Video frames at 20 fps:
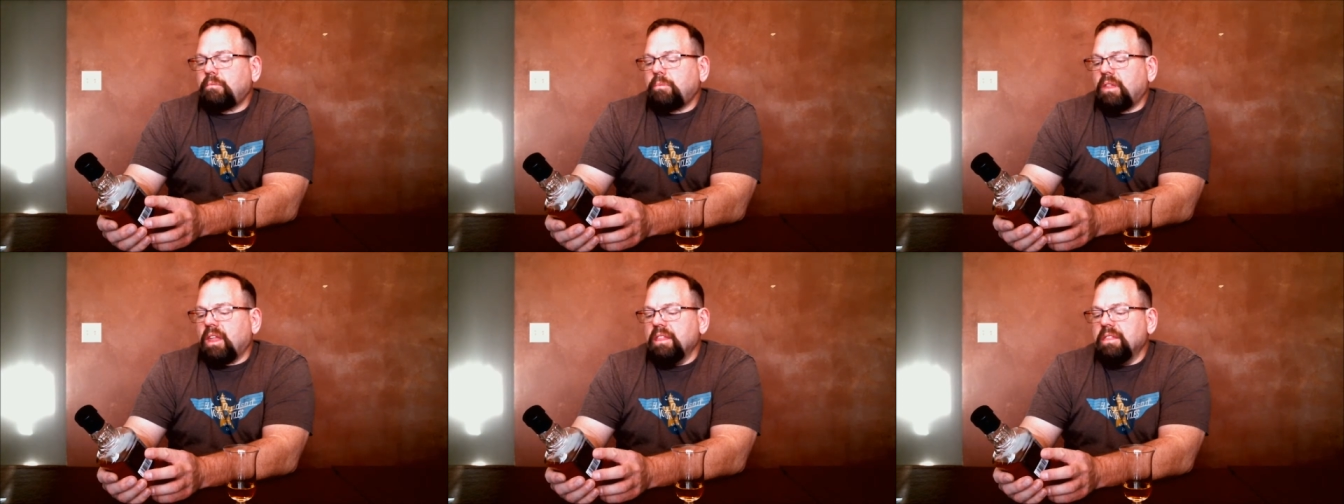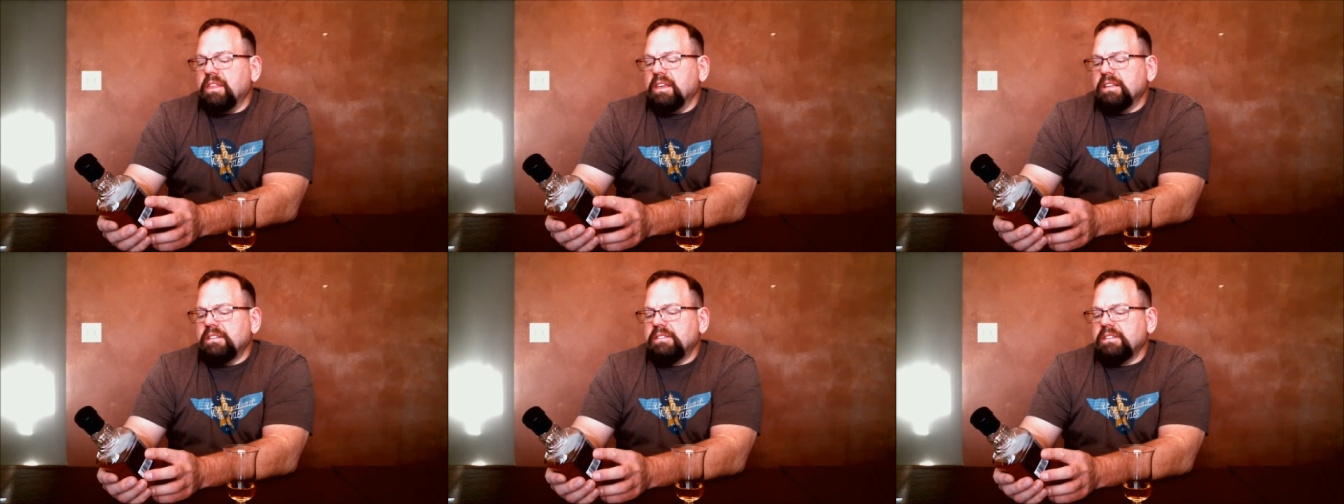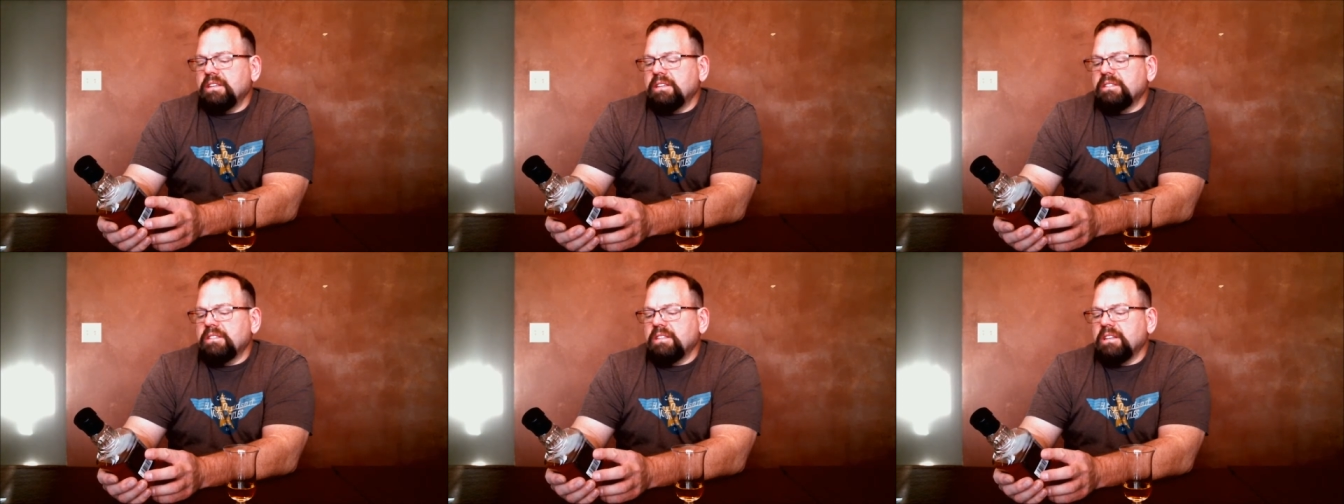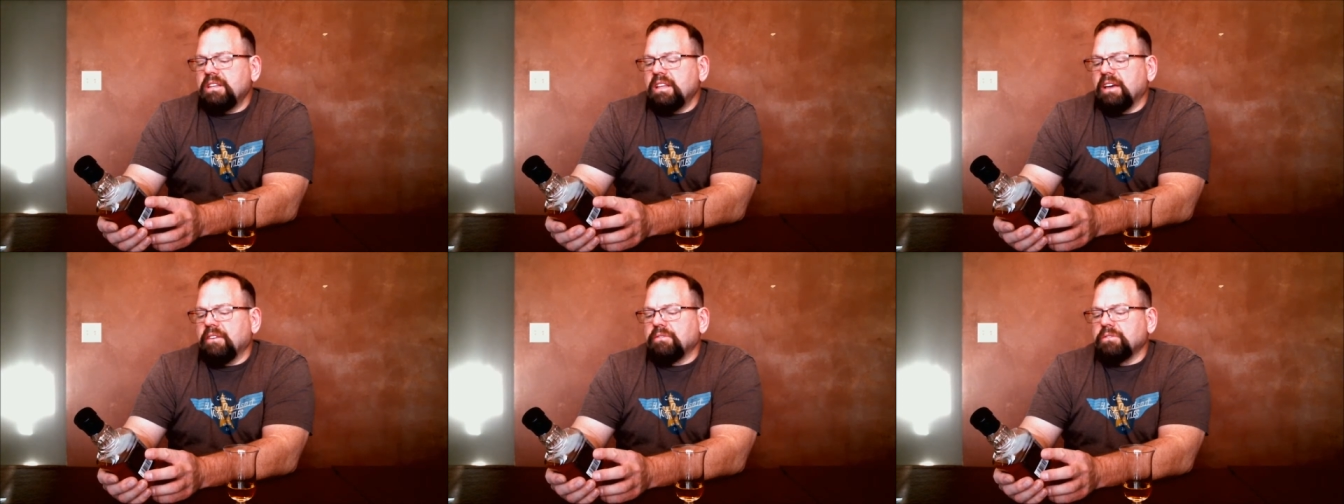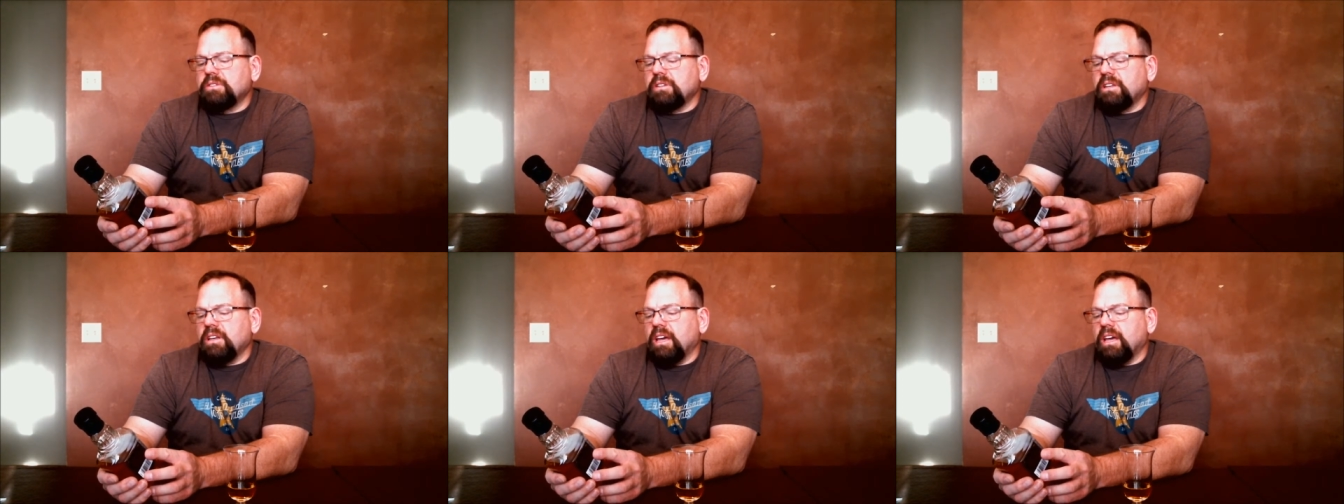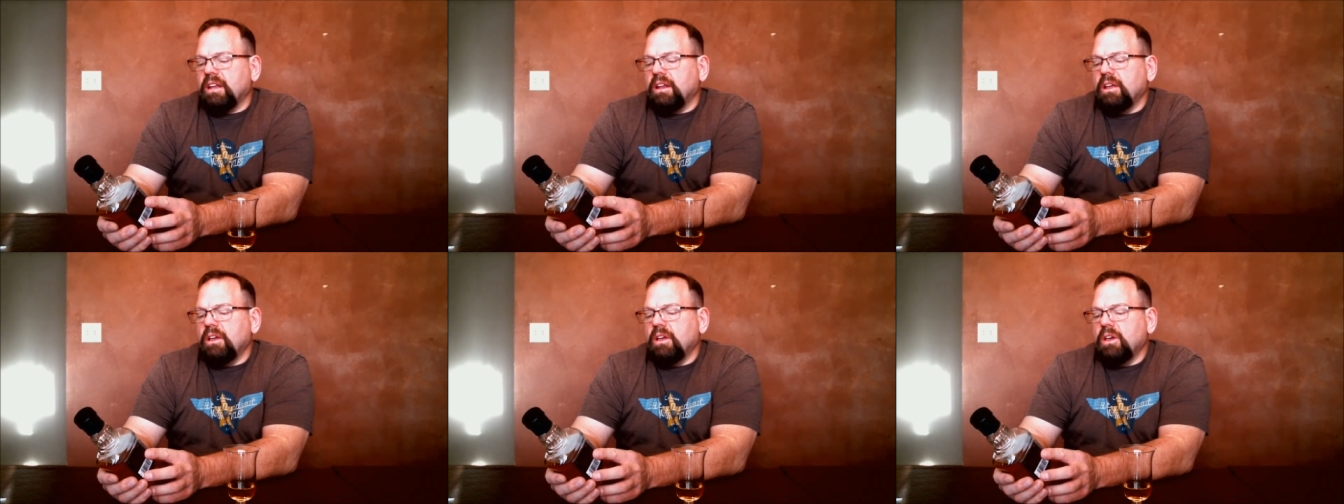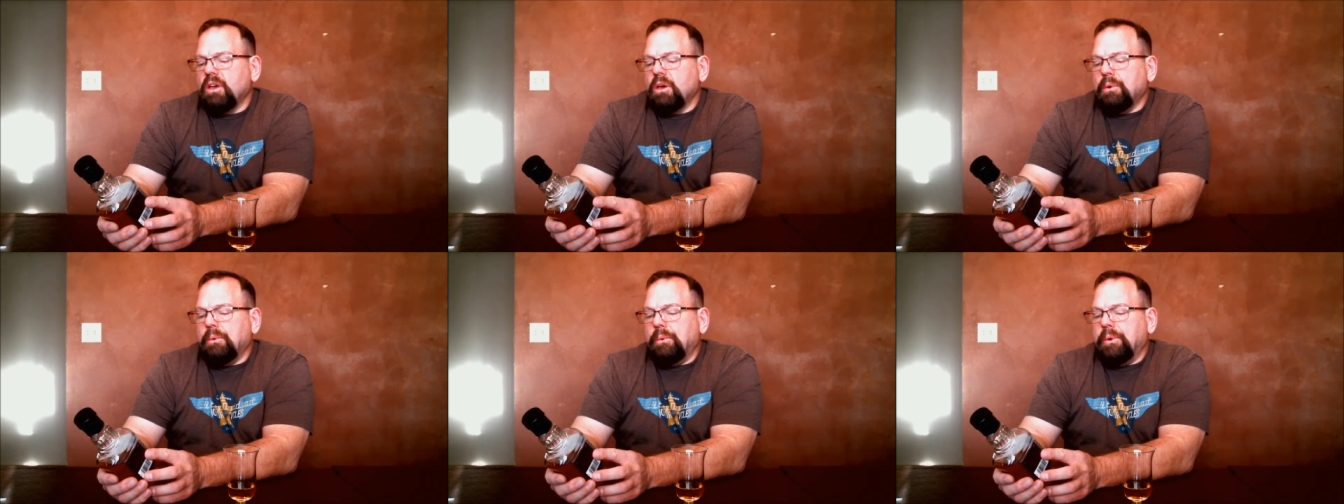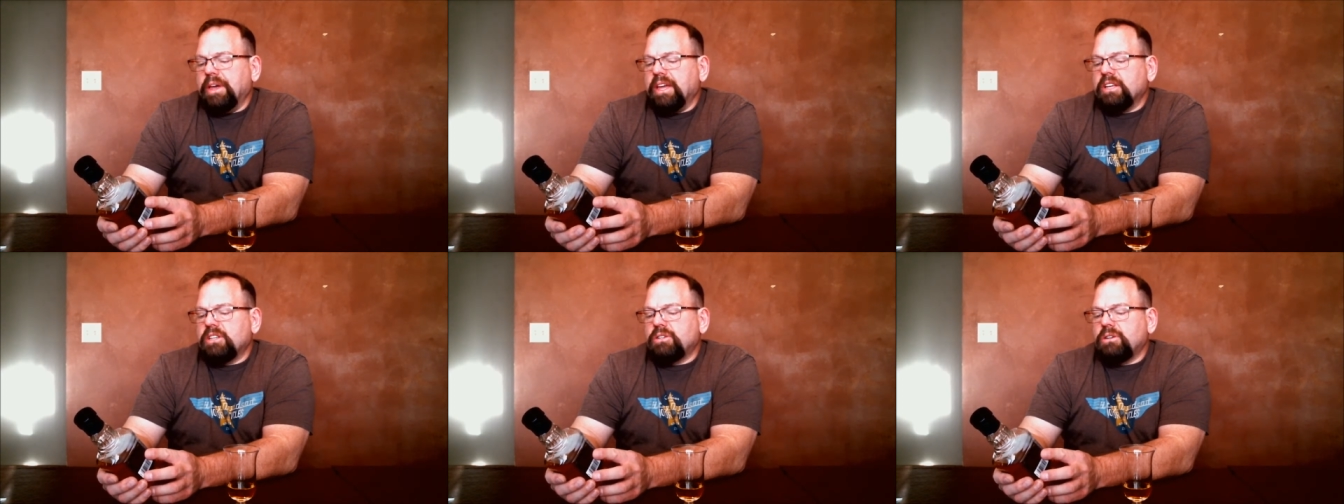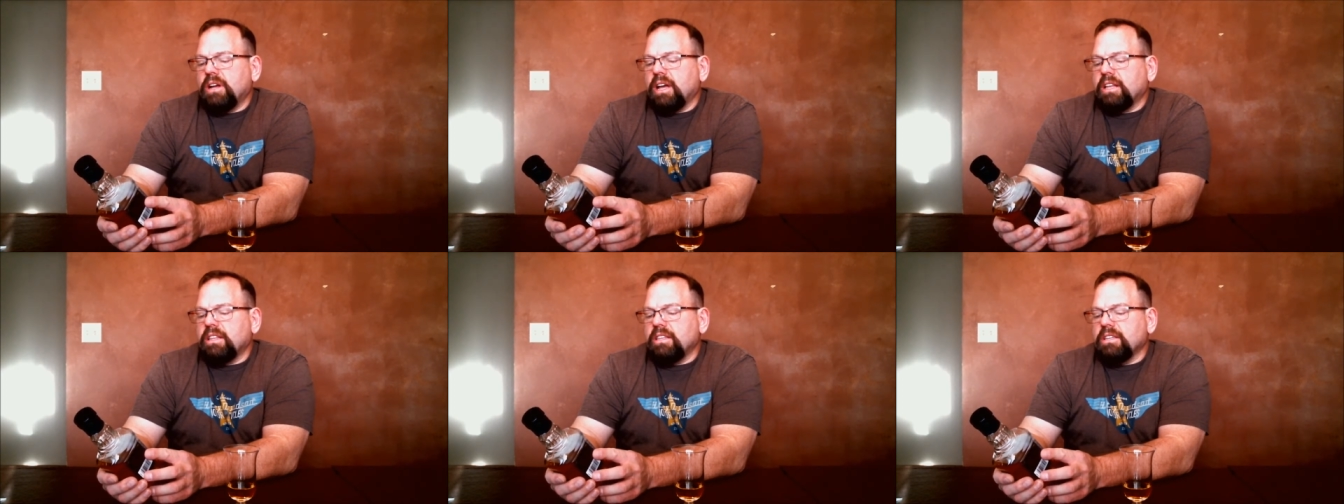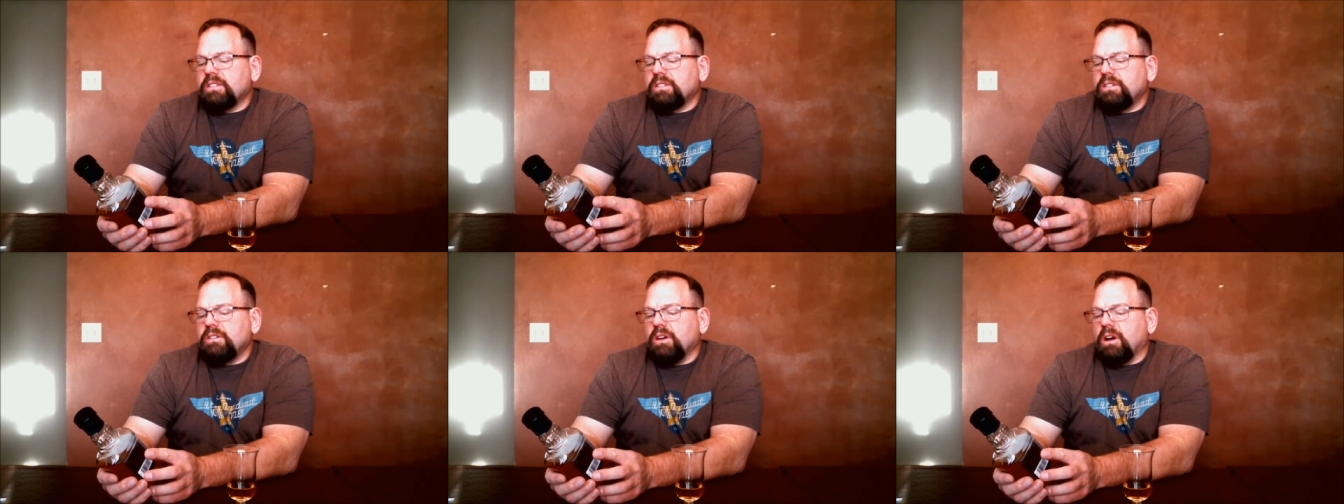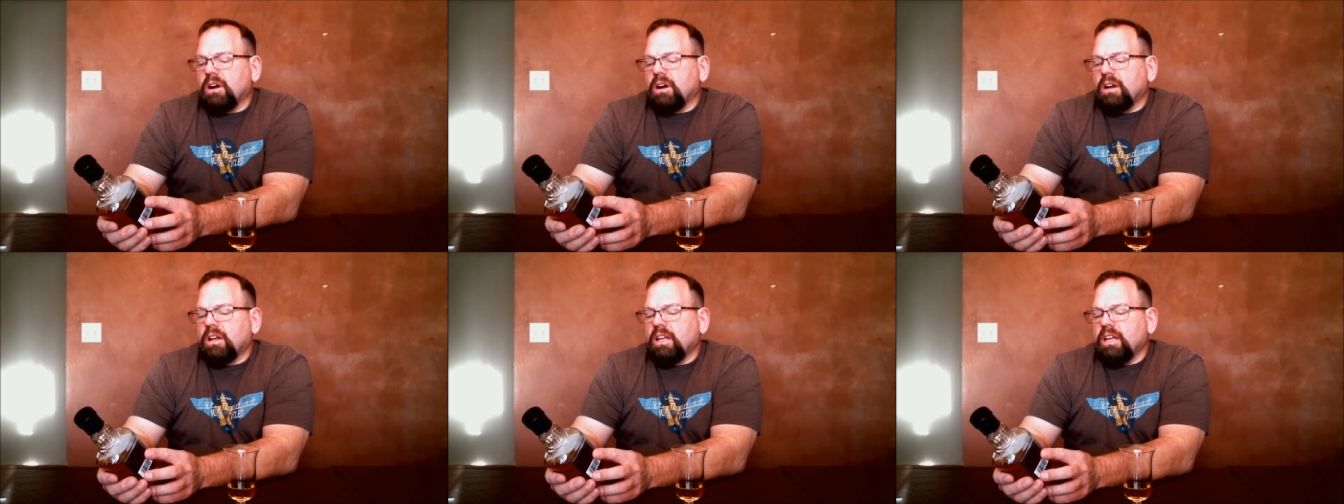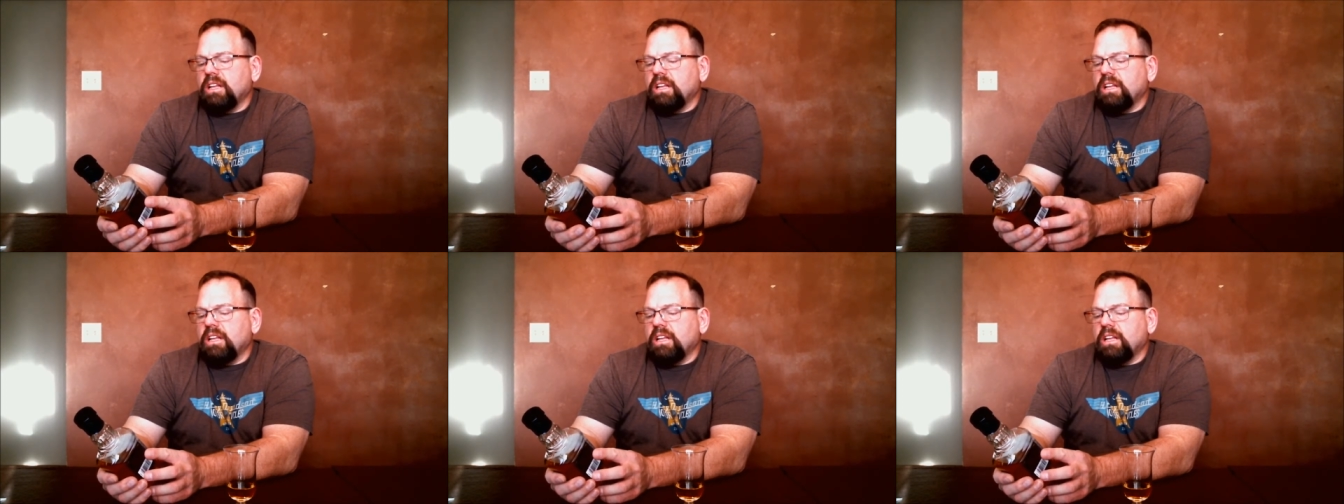This is the devil's cut. We extract this dark,